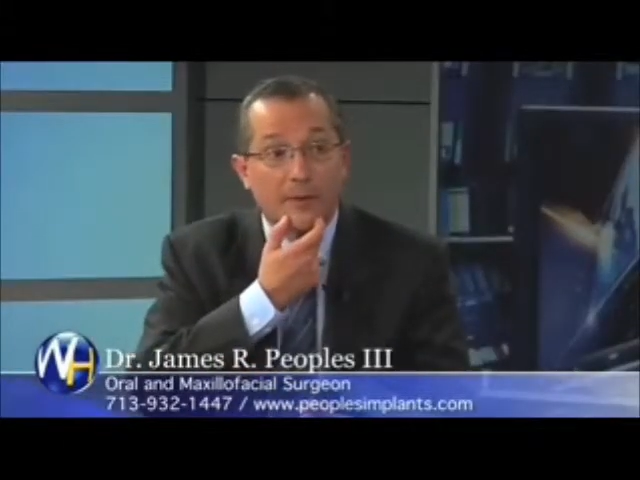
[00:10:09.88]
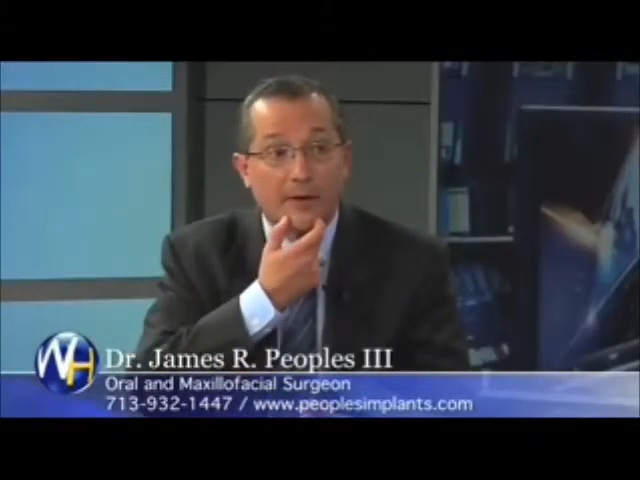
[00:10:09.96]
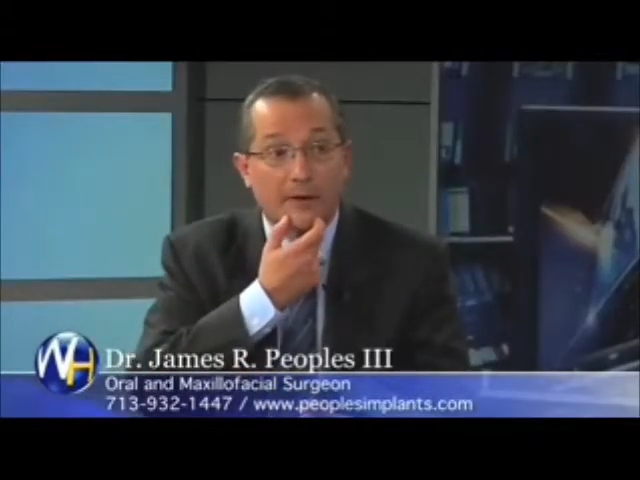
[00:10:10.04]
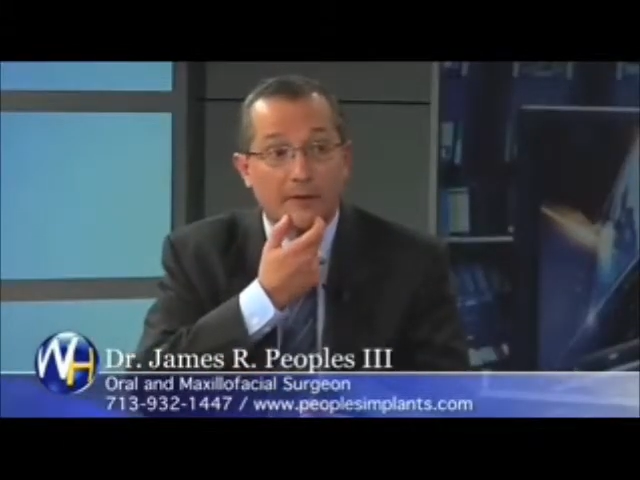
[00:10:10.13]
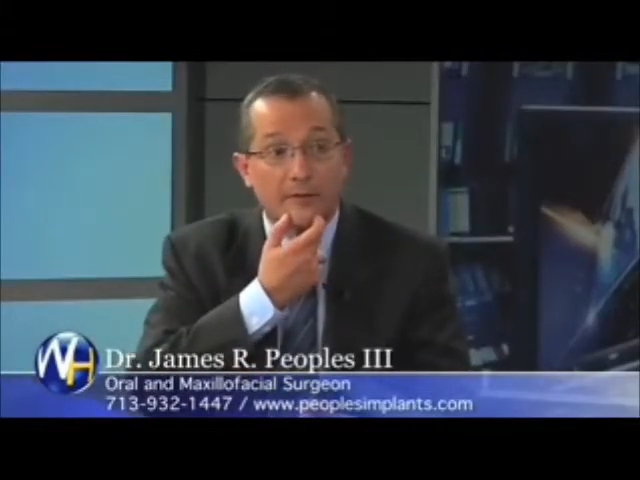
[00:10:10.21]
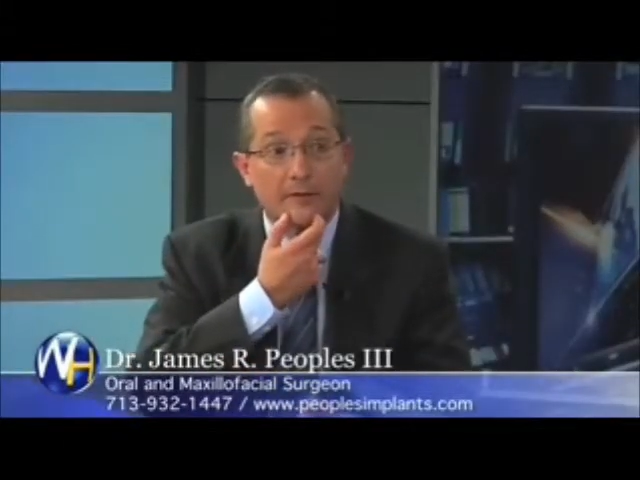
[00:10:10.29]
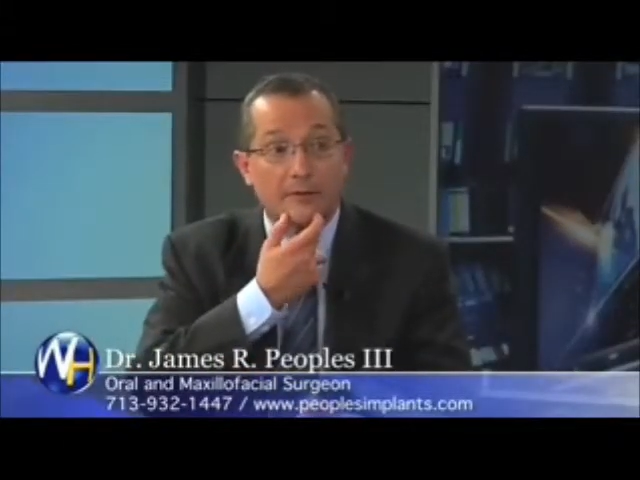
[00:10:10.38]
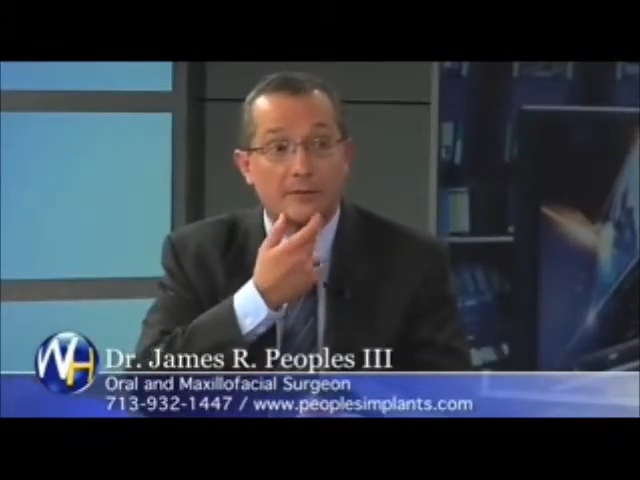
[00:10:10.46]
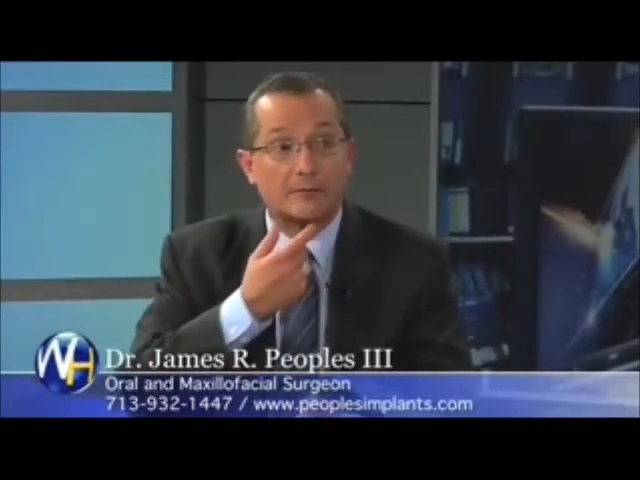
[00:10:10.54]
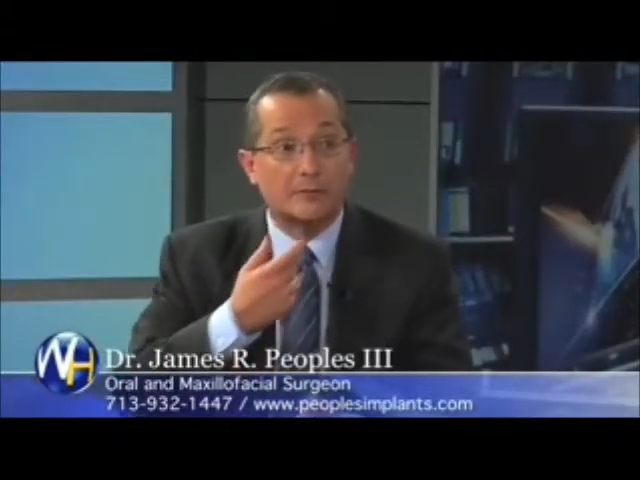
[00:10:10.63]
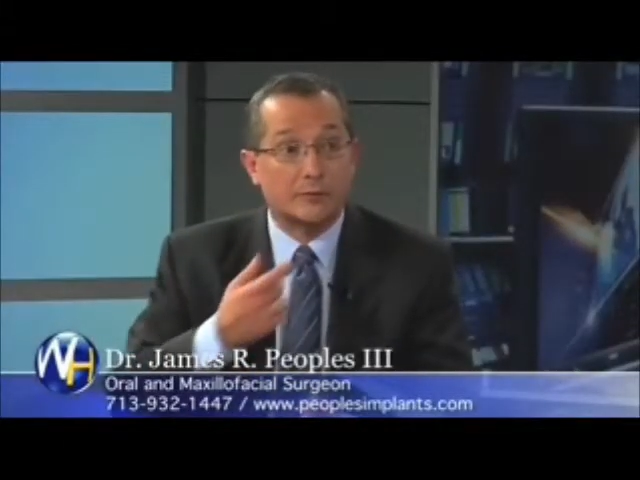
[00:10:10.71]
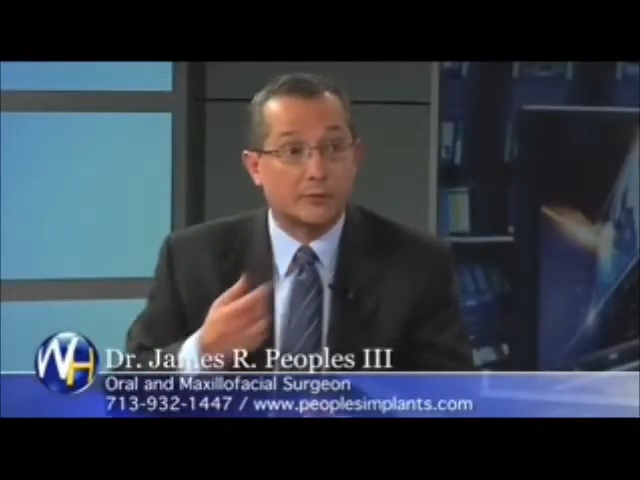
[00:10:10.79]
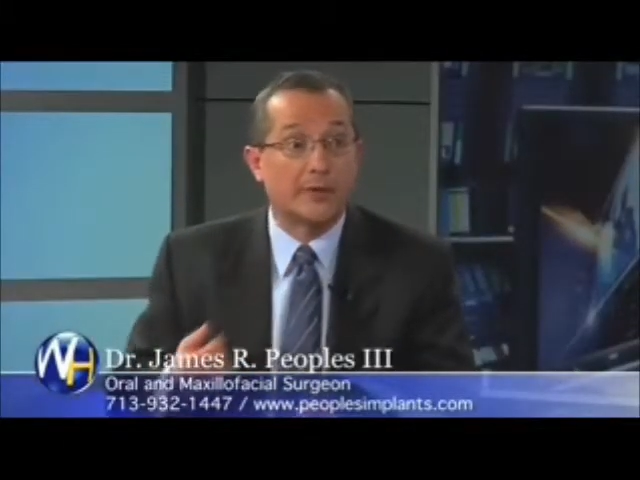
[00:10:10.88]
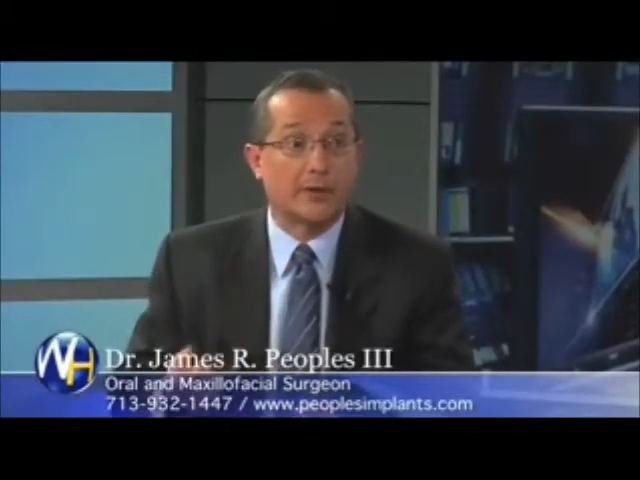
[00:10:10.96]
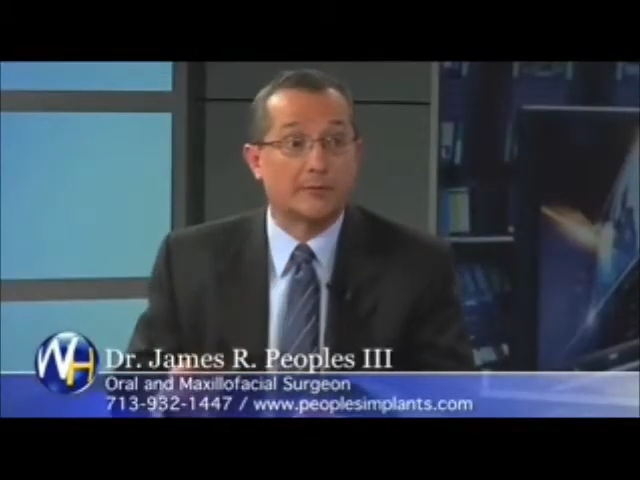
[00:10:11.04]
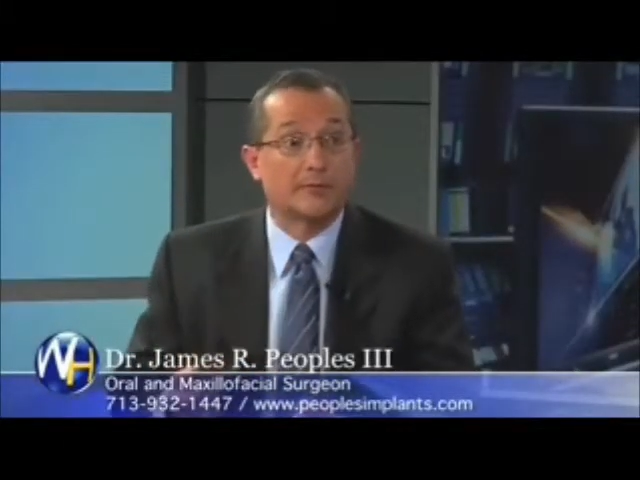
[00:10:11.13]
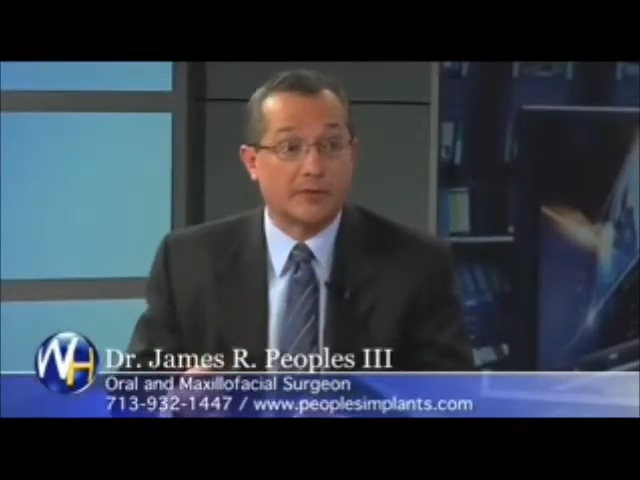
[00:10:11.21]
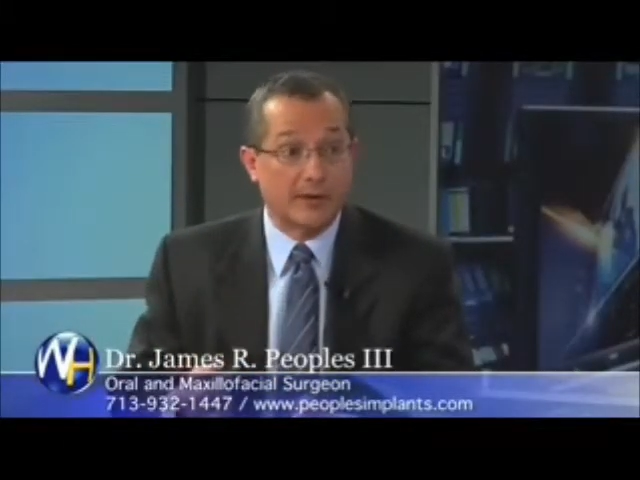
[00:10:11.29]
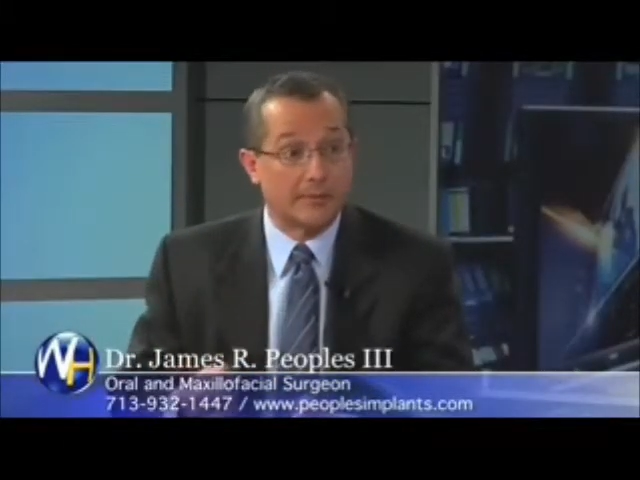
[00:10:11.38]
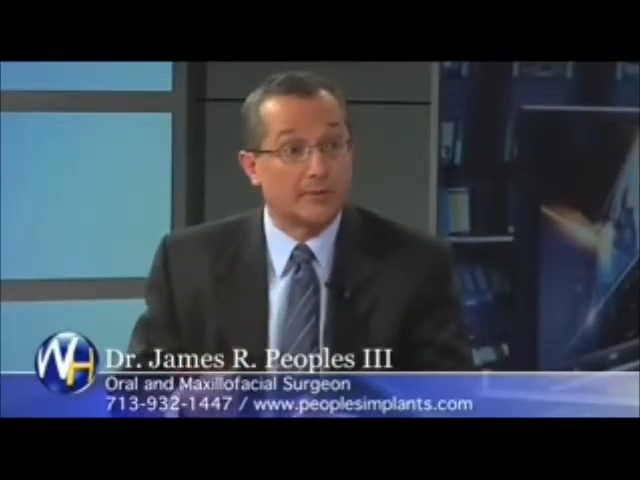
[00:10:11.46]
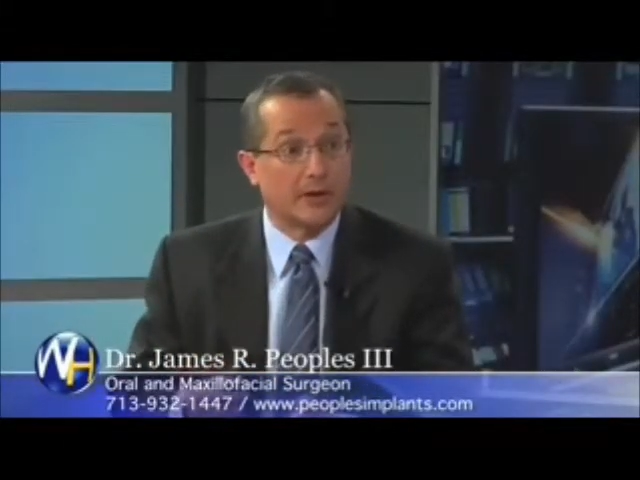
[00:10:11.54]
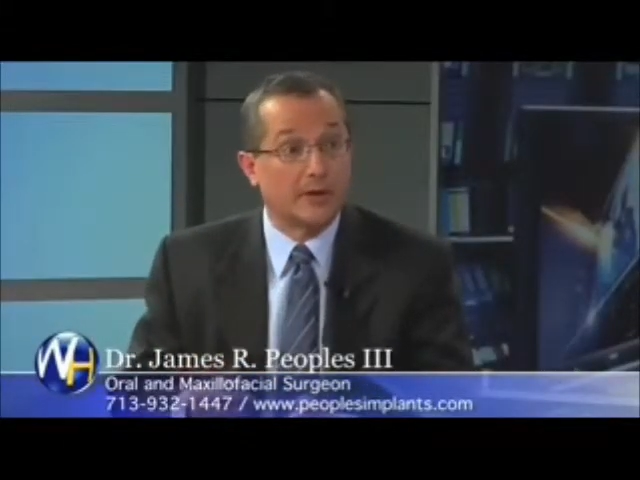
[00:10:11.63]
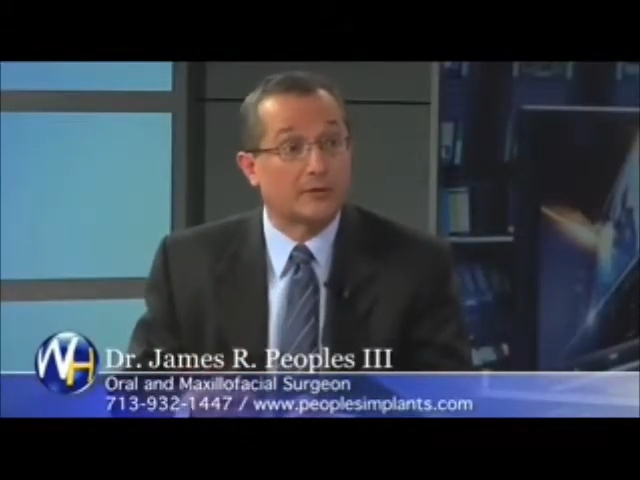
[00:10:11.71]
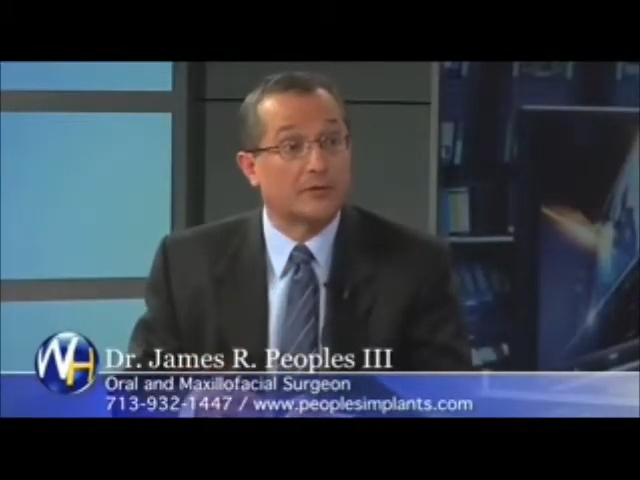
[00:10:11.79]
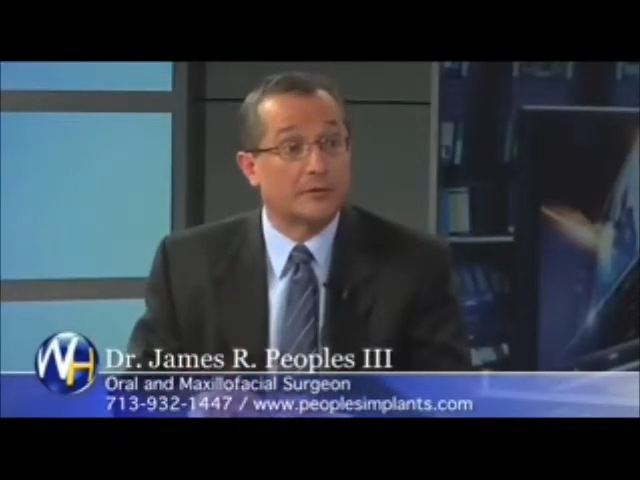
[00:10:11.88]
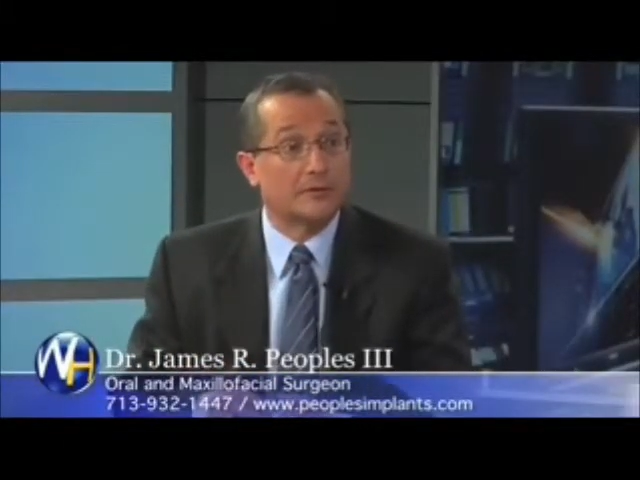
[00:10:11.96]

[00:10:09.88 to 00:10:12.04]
of the mouth, which would help stabilize